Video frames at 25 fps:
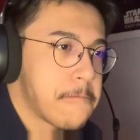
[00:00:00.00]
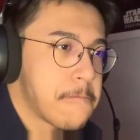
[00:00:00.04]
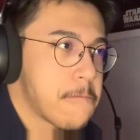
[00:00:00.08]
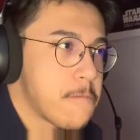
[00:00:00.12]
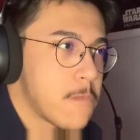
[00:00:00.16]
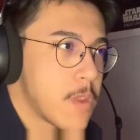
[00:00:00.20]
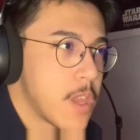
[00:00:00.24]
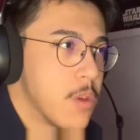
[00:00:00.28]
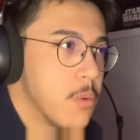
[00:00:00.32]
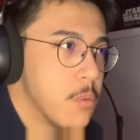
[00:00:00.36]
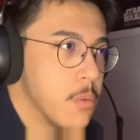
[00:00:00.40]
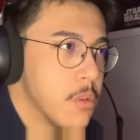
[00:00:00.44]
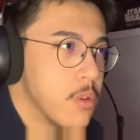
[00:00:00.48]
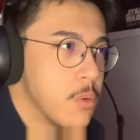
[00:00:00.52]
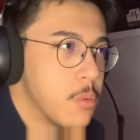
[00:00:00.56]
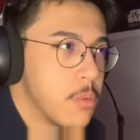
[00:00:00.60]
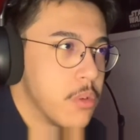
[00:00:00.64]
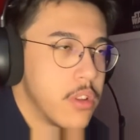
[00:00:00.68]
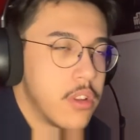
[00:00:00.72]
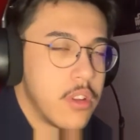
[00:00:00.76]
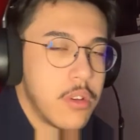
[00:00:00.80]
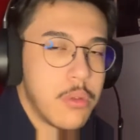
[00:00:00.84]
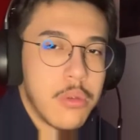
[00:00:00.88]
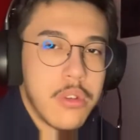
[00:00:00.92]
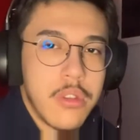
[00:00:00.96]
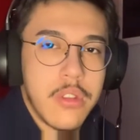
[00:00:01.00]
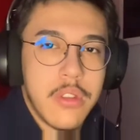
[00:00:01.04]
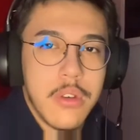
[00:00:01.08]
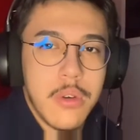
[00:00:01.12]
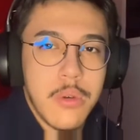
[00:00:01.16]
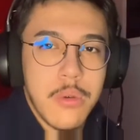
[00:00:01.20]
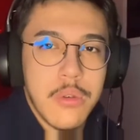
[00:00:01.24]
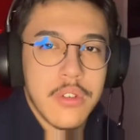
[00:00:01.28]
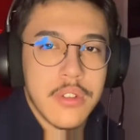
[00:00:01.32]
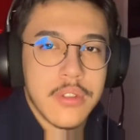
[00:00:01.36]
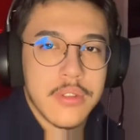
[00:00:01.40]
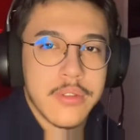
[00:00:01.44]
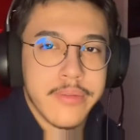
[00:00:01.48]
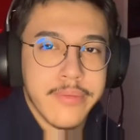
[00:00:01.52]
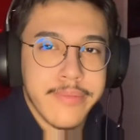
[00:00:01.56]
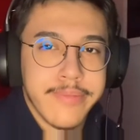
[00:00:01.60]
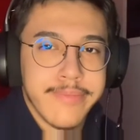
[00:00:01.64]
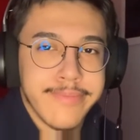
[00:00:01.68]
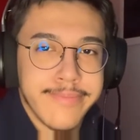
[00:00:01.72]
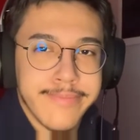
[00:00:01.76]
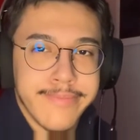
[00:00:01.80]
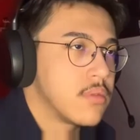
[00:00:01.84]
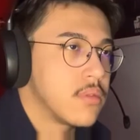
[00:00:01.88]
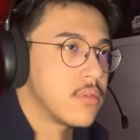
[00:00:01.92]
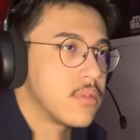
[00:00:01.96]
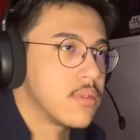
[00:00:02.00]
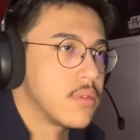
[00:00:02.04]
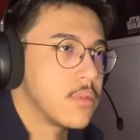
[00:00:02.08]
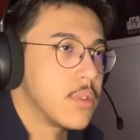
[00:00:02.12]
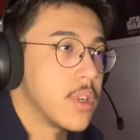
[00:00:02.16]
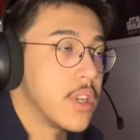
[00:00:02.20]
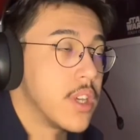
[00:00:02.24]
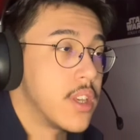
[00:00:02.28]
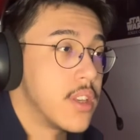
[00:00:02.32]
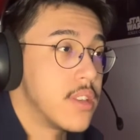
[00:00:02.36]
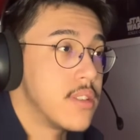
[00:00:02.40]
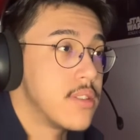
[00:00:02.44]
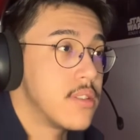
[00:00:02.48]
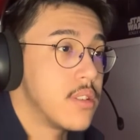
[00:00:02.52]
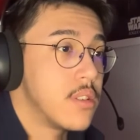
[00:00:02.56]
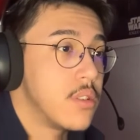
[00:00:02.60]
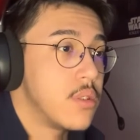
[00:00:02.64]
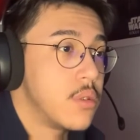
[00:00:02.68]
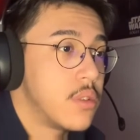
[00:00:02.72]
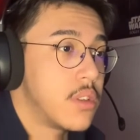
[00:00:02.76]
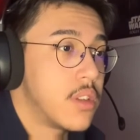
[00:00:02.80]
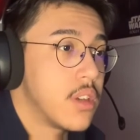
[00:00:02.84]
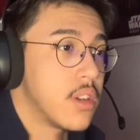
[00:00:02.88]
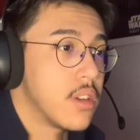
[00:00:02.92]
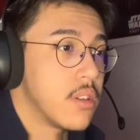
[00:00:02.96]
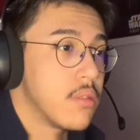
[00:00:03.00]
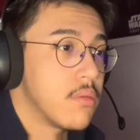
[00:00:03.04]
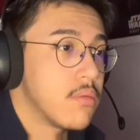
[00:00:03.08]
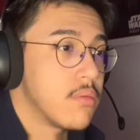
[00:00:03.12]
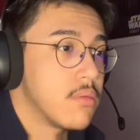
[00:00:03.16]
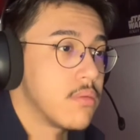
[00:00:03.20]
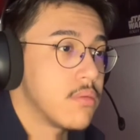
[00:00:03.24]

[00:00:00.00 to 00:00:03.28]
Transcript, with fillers: I wonder what they were doing. But he's the new cap.